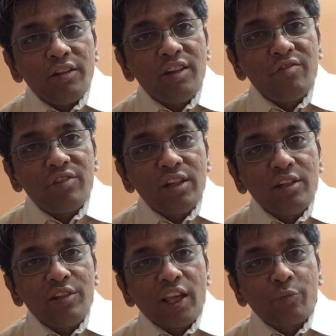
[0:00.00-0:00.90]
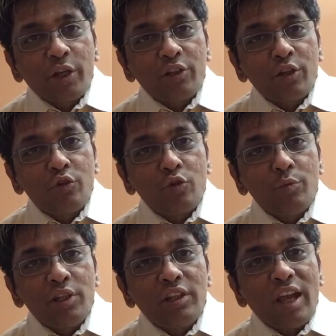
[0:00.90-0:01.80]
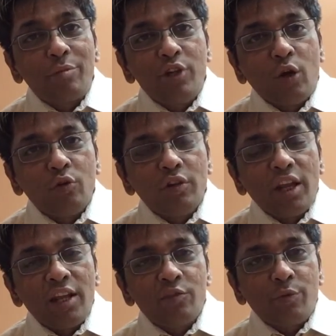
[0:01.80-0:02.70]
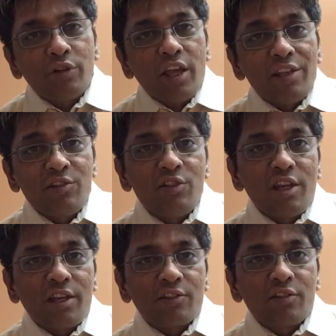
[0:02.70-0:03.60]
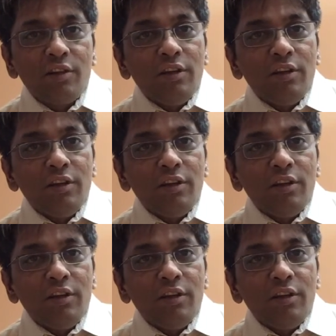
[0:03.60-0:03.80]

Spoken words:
Nifty is expected to be cap down as per the SGX,